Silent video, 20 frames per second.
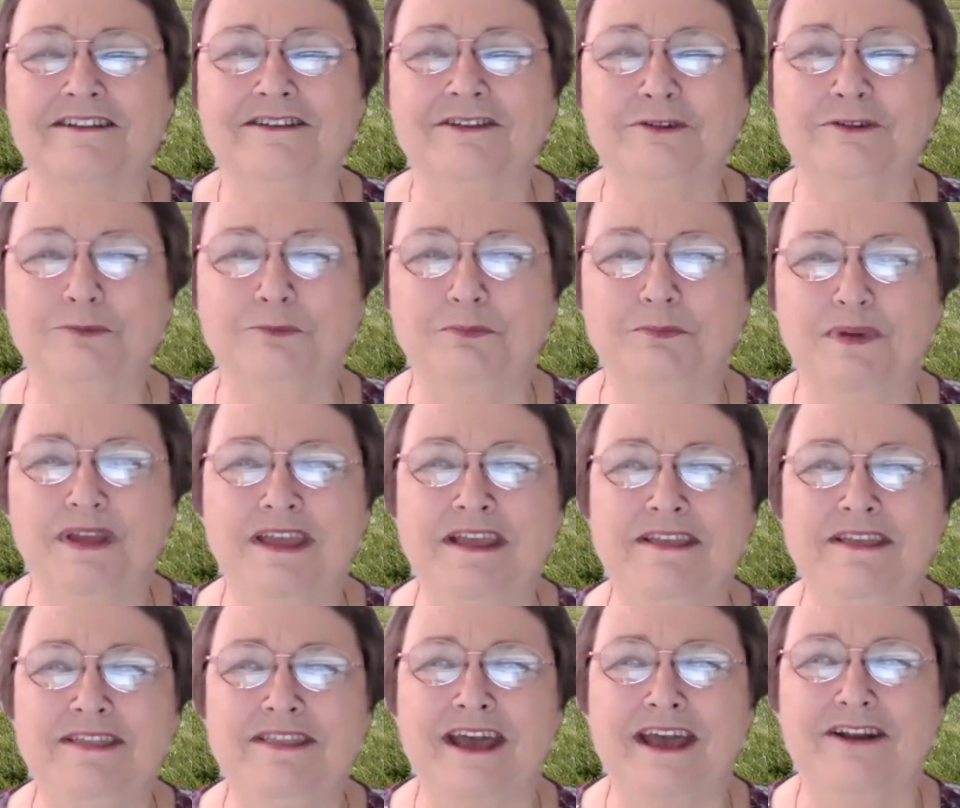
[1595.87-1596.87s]
to
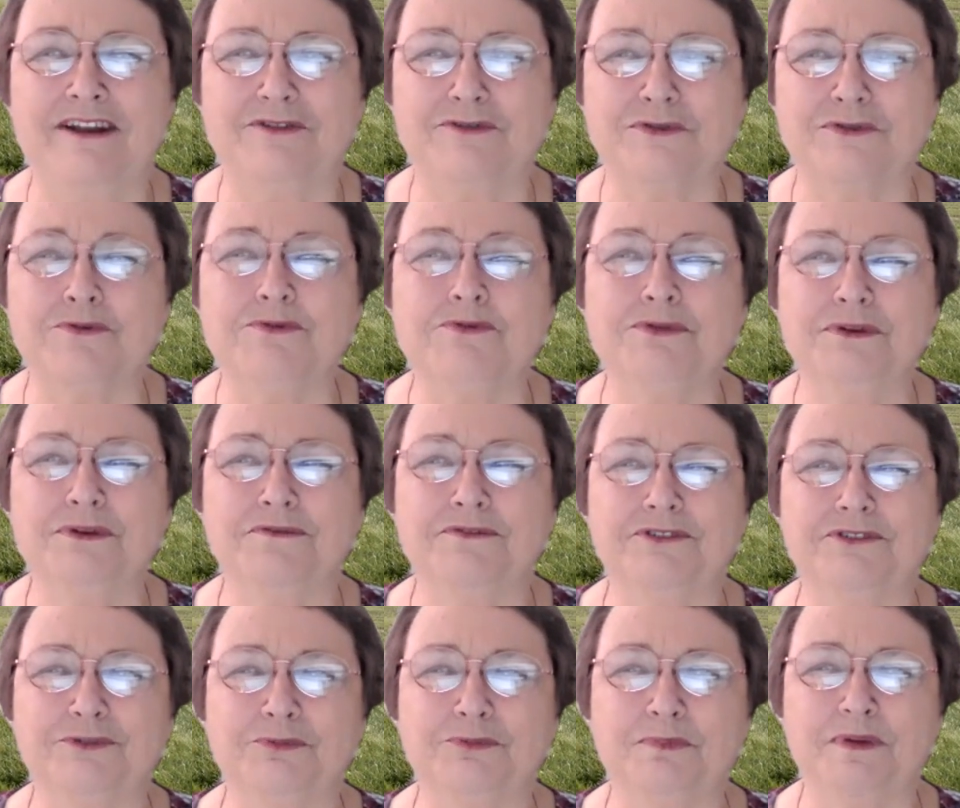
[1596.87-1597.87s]
be that truth of
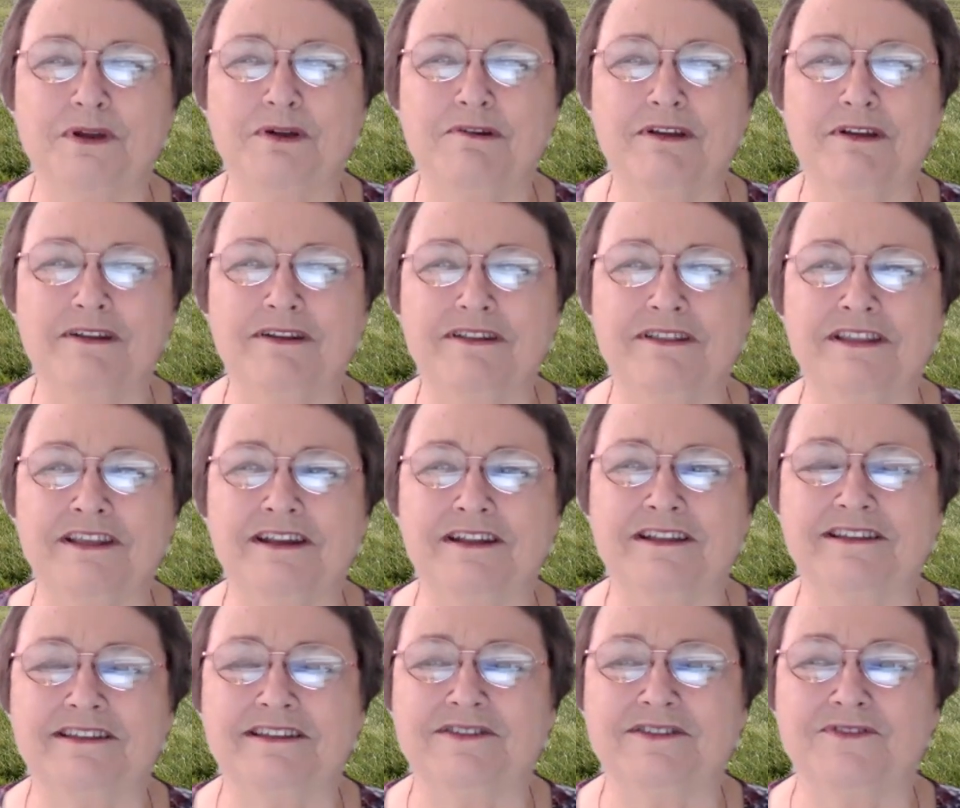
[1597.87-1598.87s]
spirit that
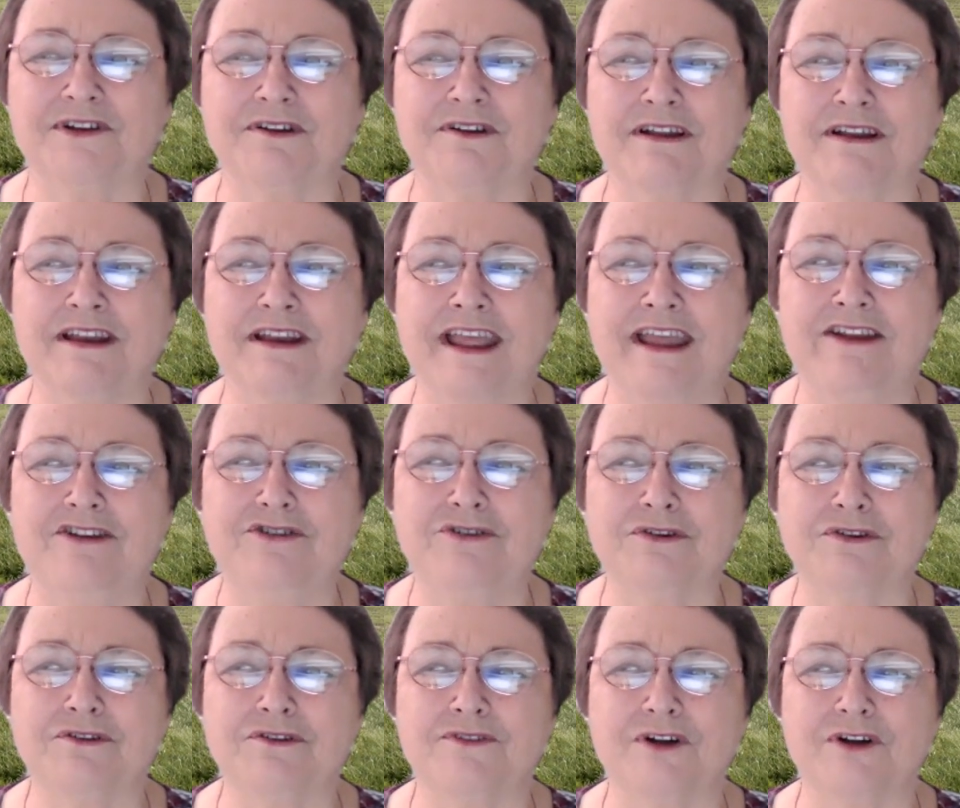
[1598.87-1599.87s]
is the very
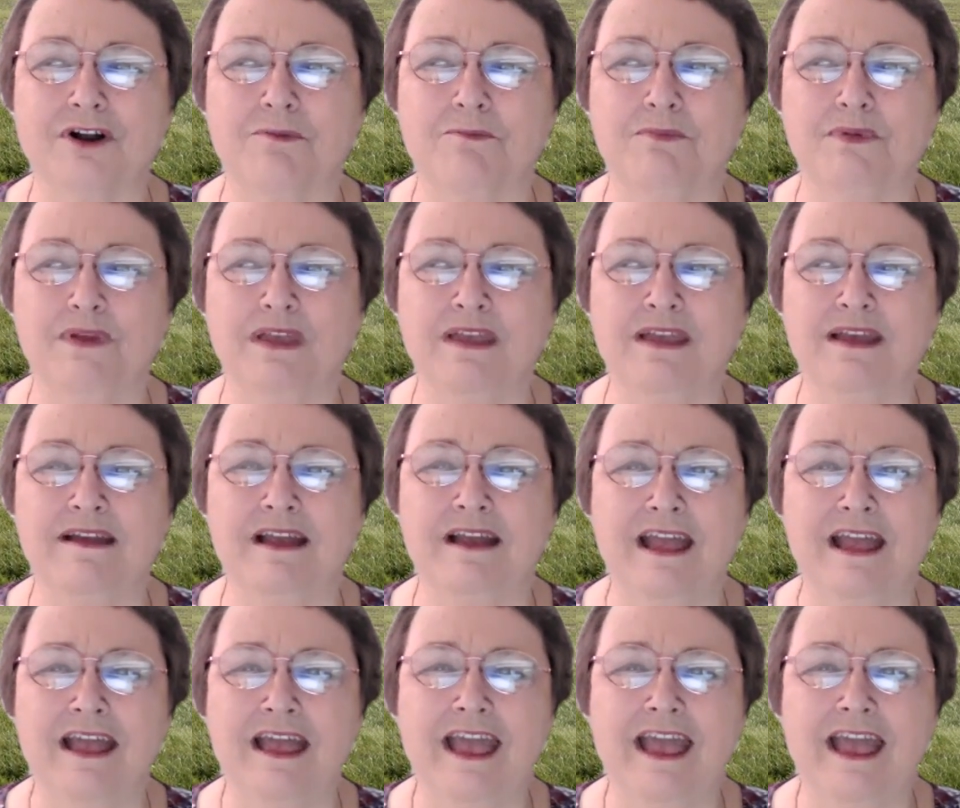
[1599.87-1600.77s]
nature of our being,